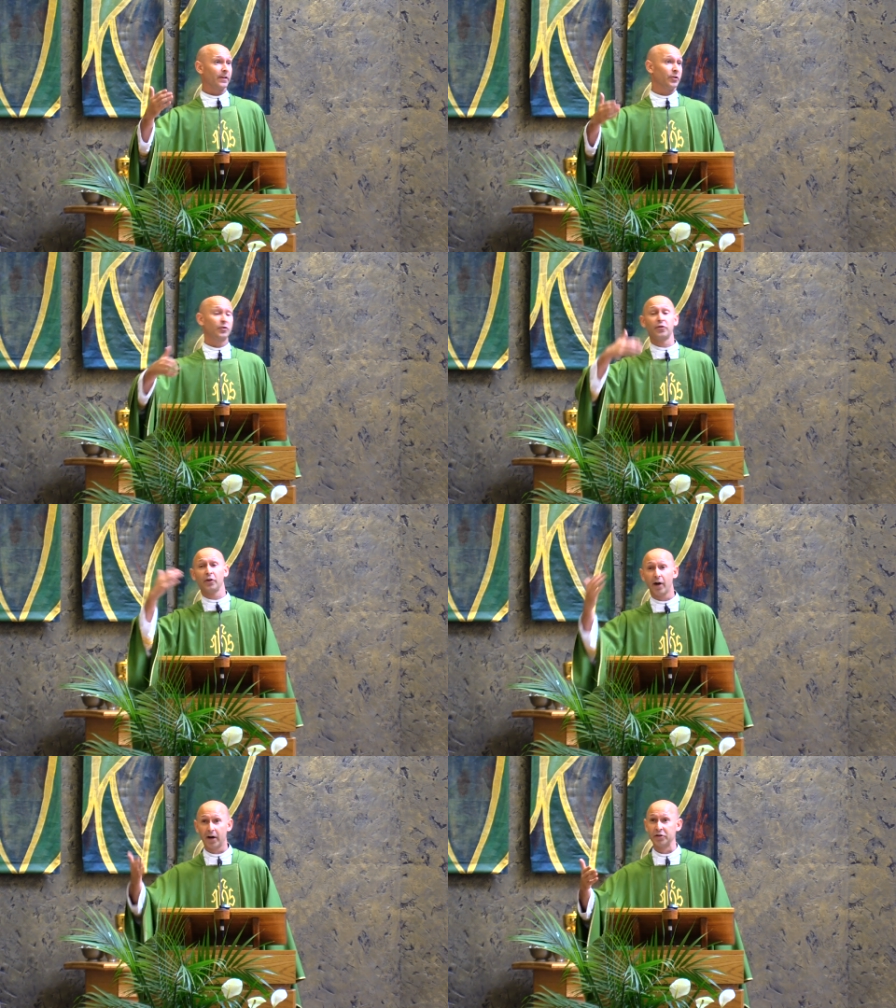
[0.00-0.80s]
You do the
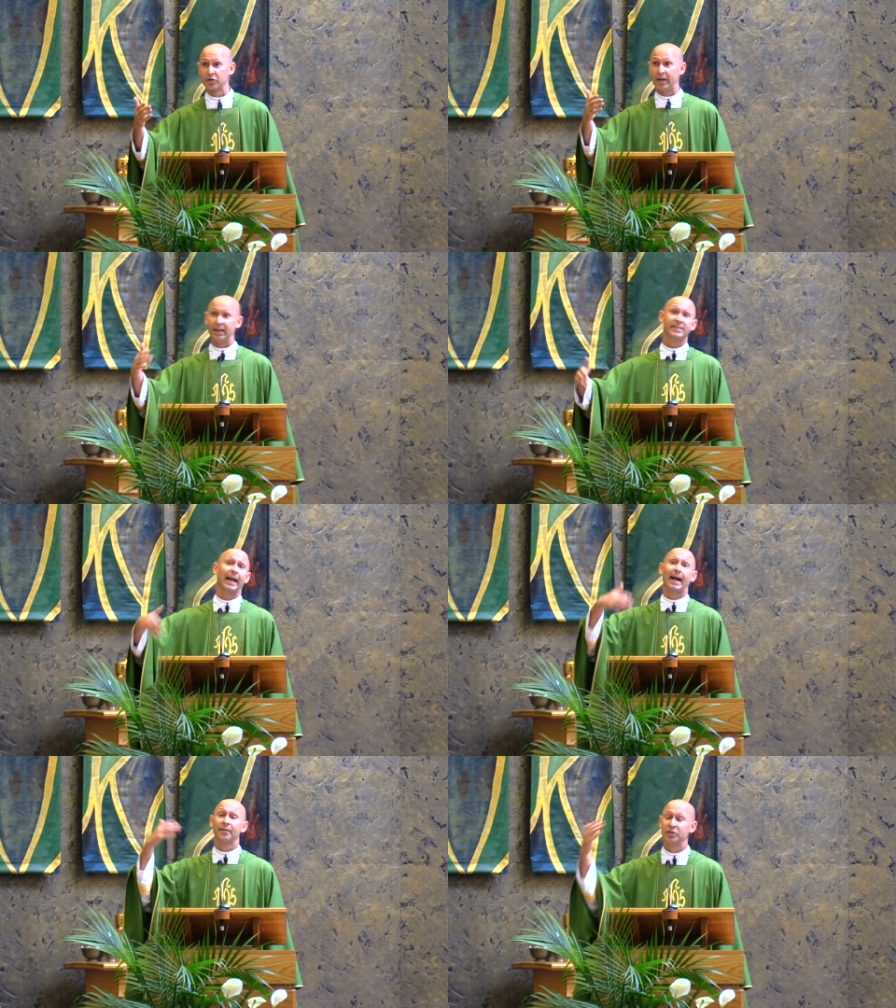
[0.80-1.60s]
laundry, you
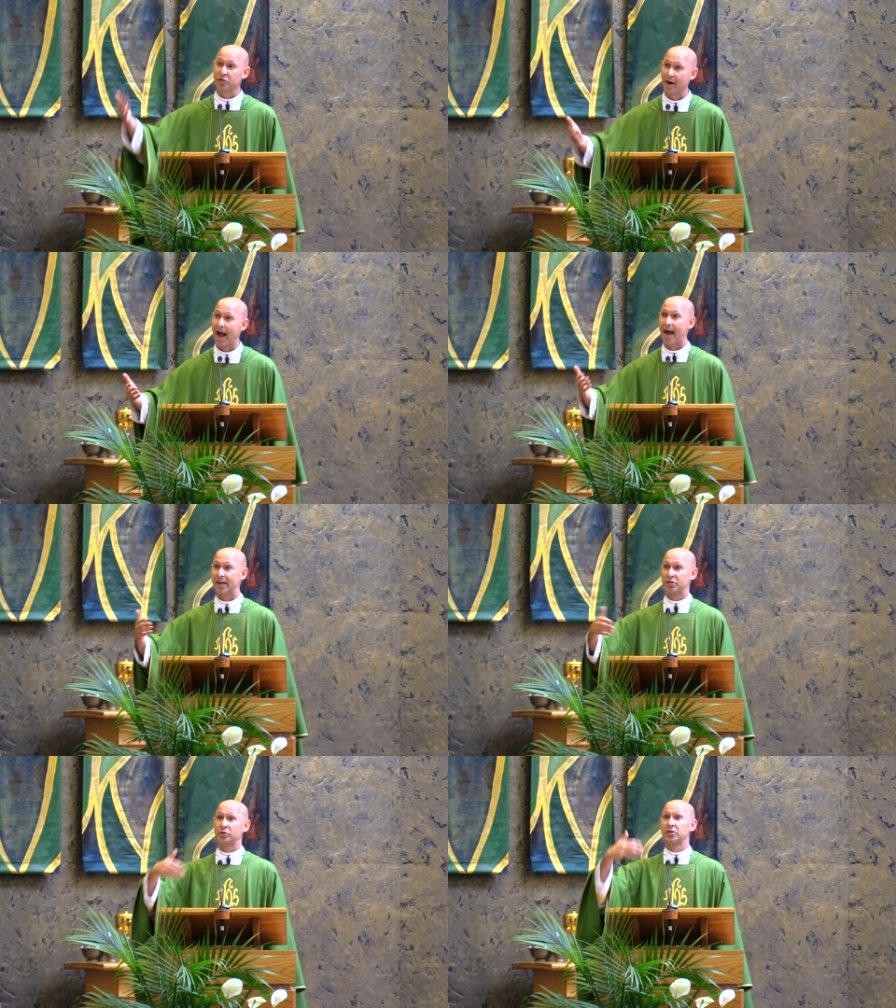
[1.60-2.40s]
take out the
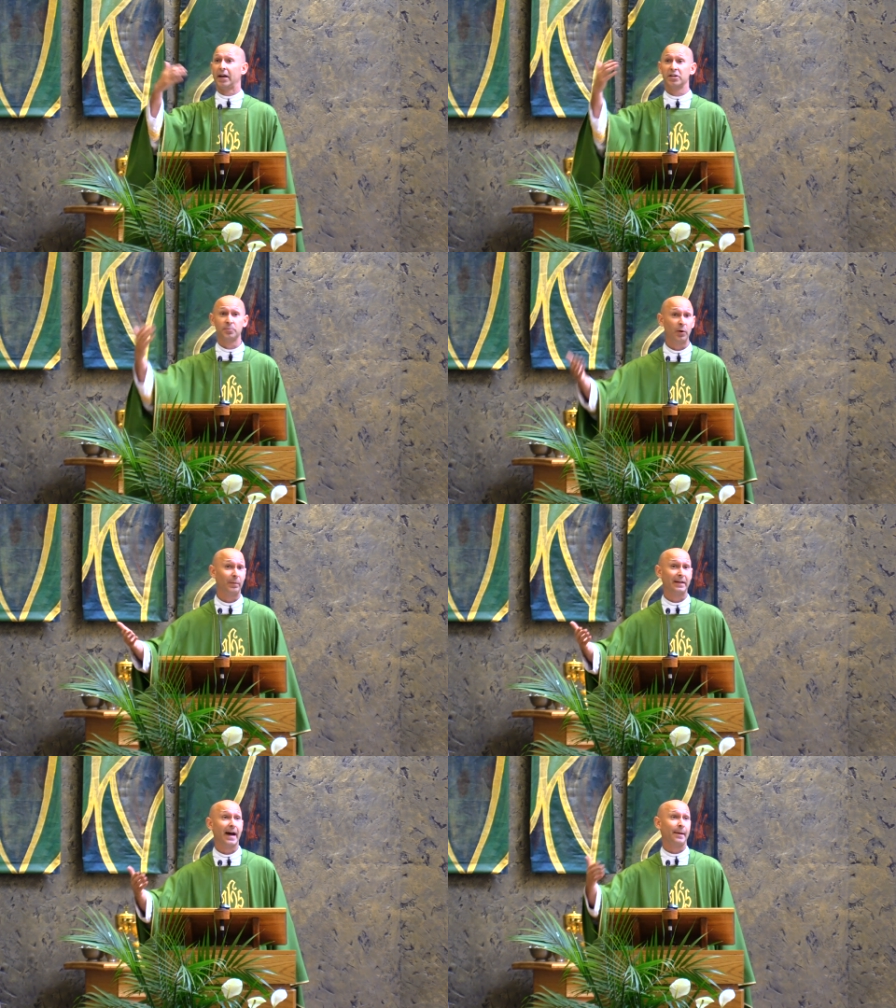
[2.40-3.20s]
trash, you change
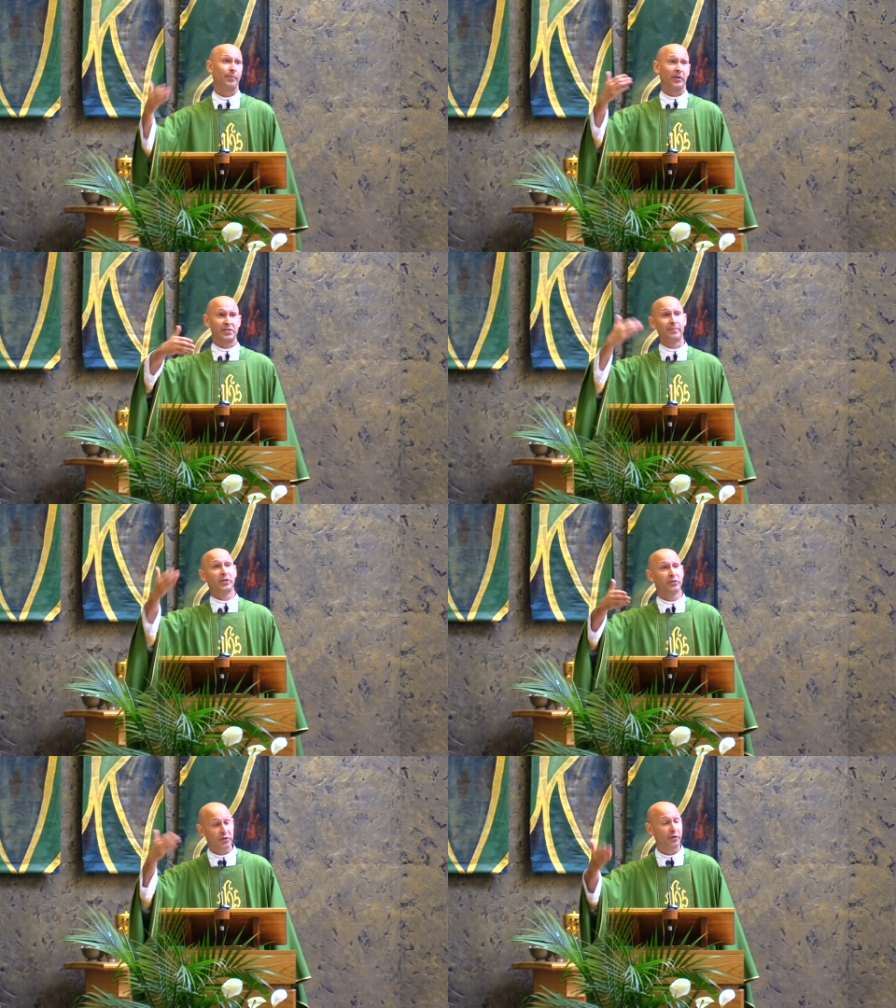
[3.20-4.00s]
poopy diapers.
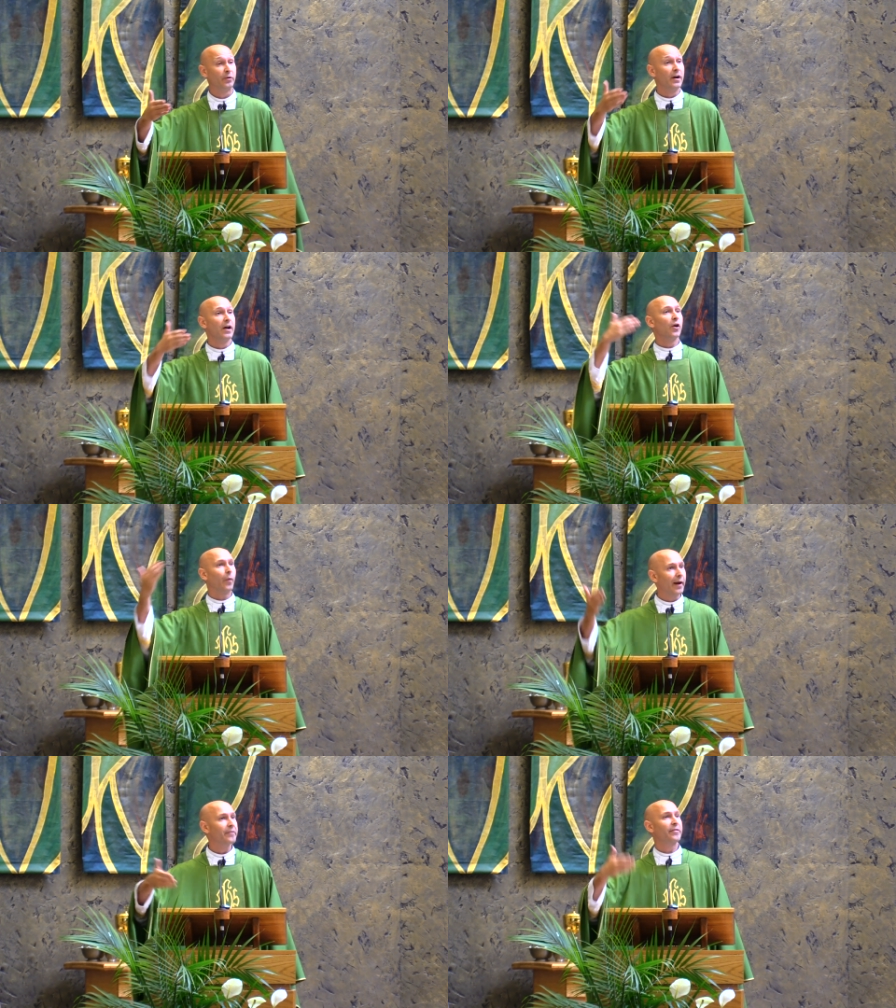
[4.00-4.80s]
You do
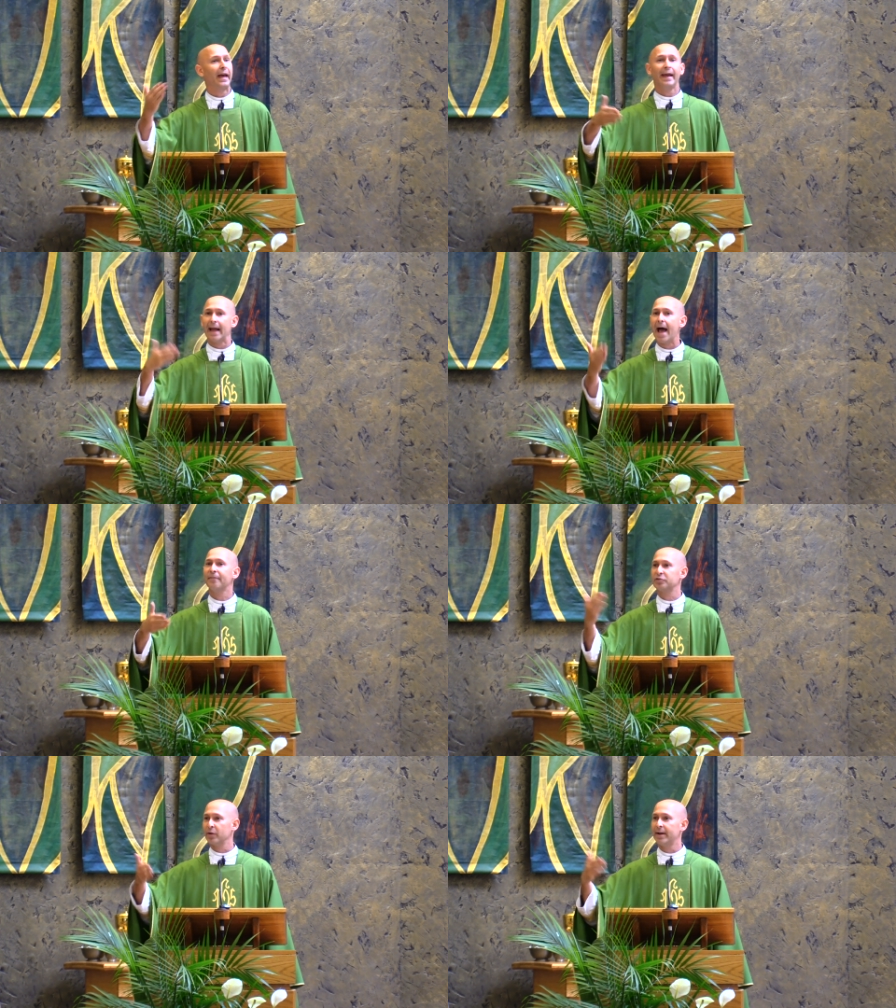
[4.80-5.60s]
one thing
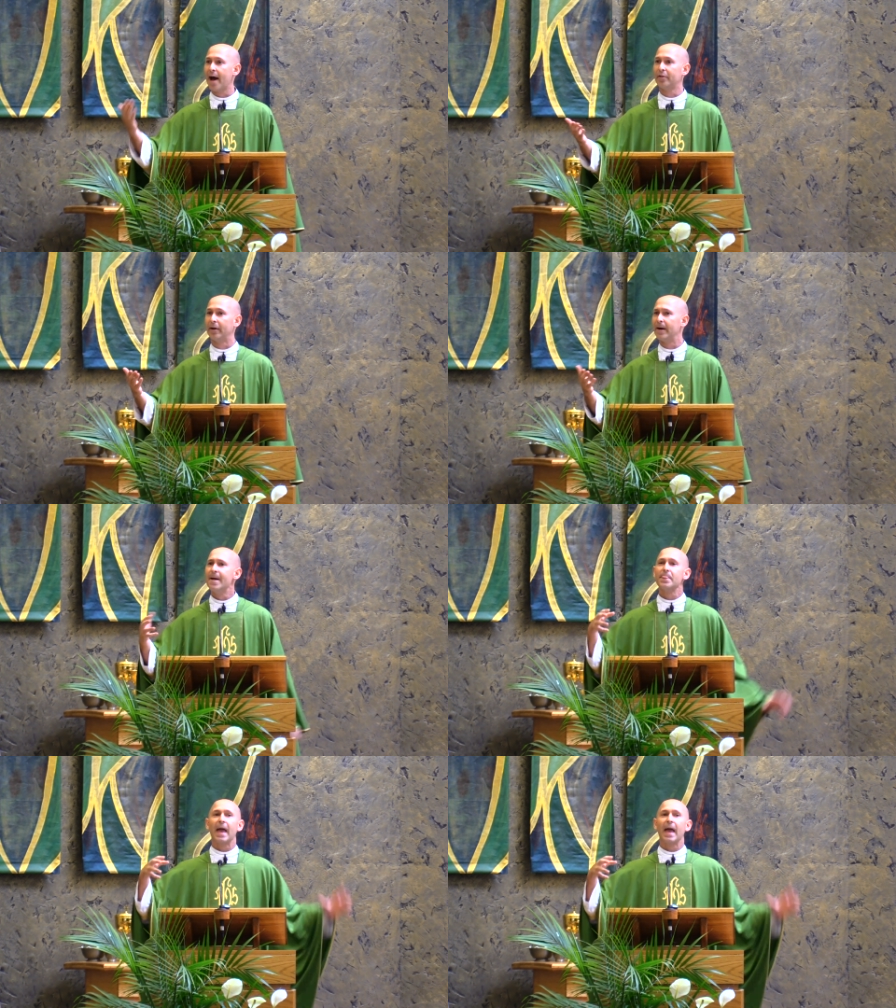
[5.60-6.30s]
after another.